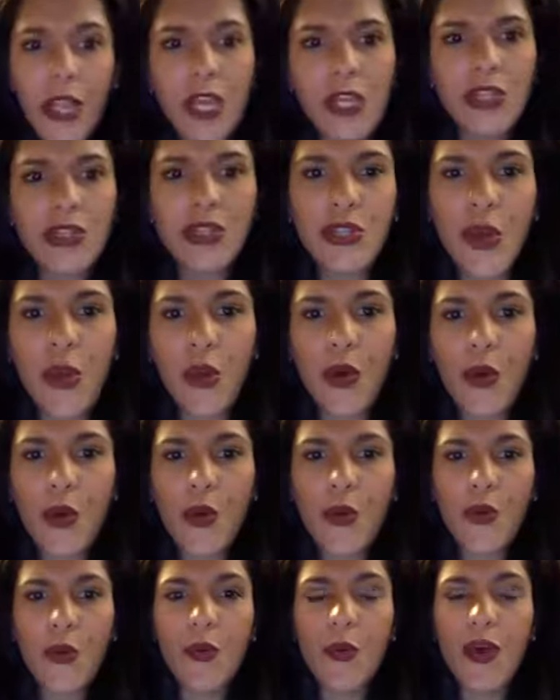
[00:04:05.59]

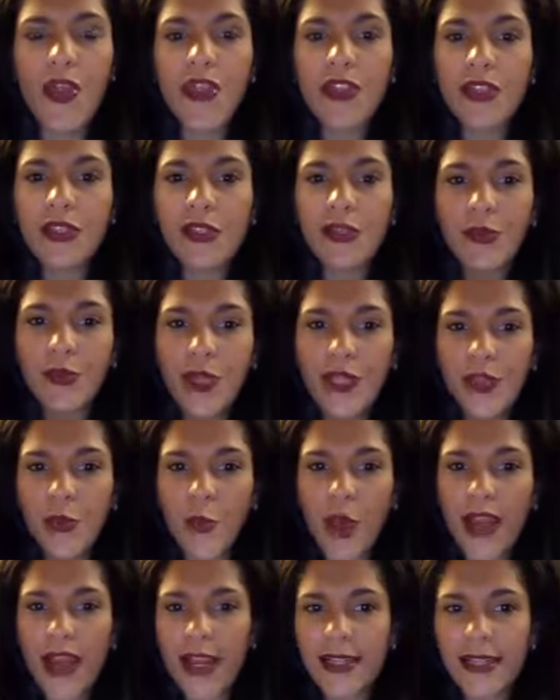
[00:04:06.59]
So this is the reason
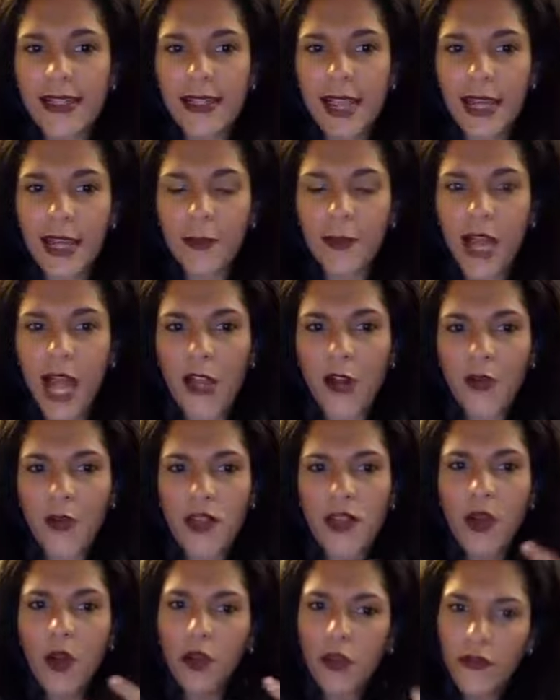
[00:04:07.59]
why I designed a planner
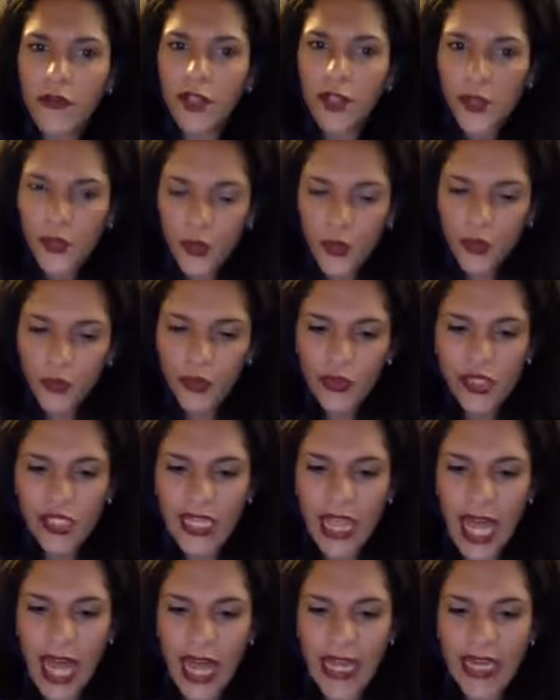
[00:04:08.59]
with all of the tools
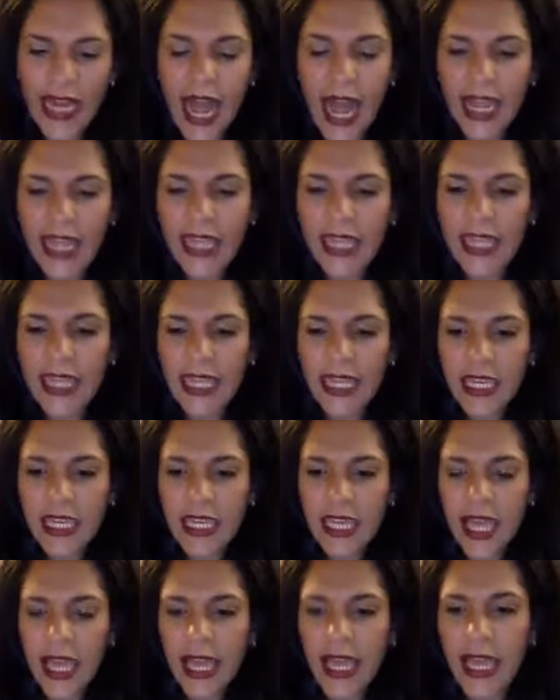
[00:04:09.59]
that I
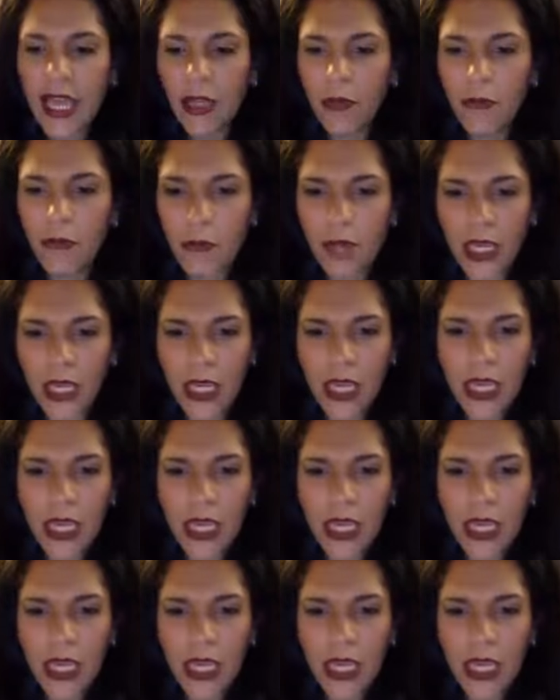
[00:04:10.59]
think help me